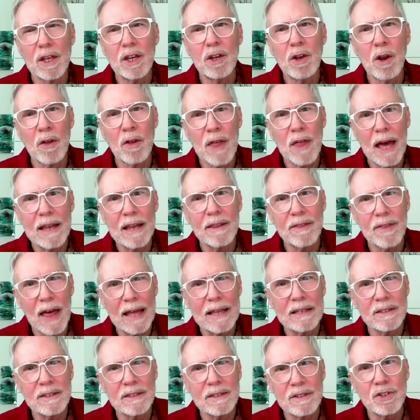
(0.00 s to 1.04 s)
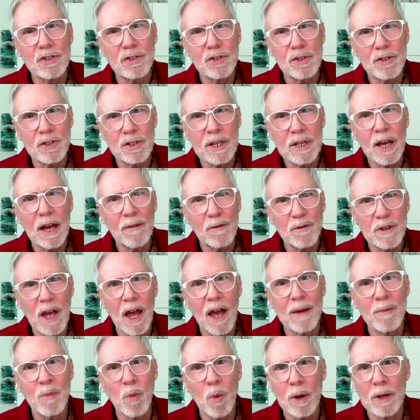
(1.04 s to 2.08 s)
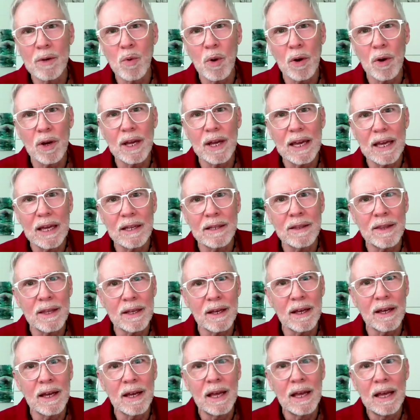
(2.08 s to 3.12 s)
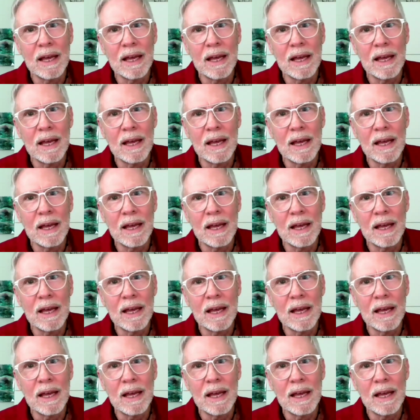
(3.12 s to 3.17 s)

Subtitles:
That tough time when we're in the,